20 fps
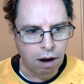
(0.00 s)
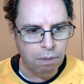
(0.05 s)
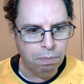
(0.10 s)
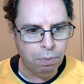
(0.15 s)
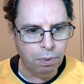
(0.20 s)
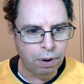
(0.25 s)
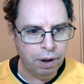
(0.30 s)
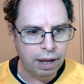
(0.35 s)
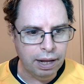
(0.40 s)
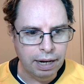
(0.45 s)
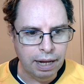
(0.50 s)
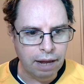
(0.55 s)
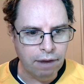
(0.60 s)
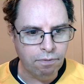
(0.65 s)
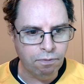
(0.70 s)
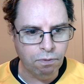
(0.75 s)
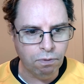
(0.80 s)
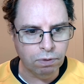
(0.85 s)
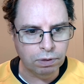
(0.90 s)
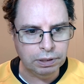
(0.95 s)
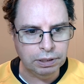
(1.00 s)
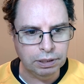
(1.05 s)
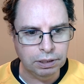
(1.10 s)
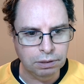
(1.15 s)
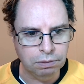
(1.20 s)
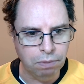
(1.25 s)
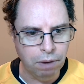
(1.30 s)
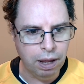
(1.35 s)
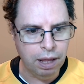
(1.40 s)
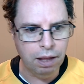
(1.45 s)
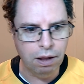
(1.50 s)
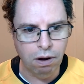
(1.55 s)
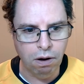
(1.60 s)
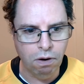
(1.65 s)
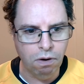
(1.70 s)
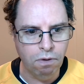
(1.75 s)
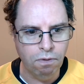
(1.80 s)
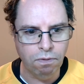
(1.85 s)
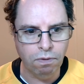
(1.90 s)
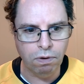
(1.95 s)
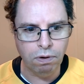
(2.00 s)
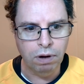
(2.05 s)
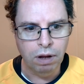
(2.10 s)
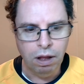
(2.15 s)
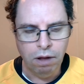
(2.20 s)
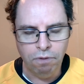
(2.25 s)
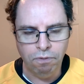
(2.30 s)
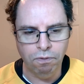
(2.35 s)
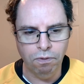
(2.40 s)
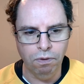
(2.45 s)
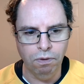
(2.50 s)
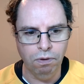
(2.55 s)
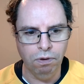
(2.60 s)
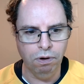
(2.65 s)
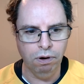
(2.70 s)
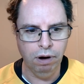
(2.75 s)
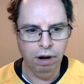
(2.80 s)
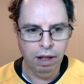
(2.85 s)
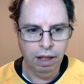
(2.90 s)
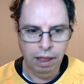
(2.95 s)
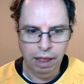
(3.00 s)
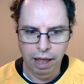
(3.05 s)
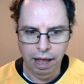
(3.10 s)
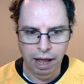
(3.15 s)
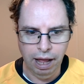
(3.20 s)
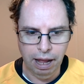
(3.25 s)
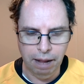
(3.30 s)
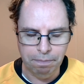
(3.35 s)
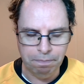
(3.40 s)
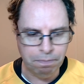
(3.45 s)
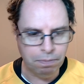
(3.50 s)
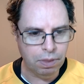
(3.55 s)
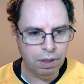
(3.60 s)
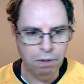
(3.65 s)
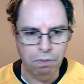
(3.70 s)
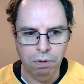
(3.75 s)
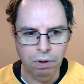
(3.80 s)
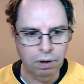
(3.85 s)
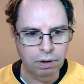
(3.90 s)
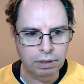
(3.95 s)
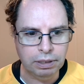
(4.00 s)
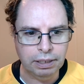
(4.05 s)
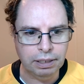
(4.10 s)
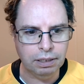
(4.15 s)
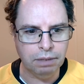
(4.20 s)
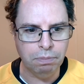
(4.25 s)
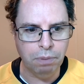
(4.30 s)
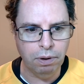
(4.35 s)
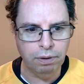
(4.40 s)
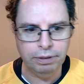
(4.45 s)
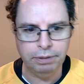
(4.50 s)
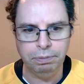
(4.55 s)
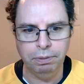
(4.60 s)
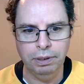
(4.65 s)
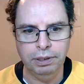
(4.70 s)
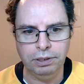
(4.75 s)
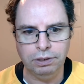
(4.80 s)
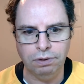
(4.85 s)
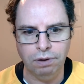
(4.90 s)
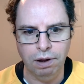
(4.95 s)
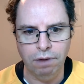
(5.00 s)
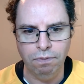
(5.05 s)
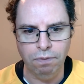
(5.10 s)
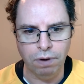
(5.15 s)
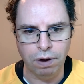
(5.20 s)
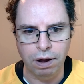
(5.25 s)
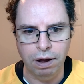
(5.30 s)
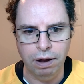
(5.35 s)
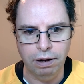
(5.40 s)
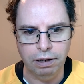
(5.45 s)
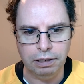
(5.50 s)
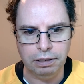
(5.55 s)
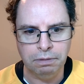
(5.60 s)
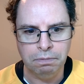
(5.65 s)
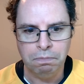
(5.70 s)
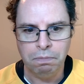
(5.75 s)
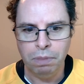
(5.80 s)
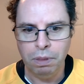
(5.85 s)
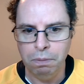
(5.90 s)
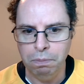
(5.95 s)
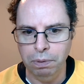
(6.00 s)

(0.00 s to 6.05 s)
O'Brien then forces his way over for what looks like the bonus point try for Connacht.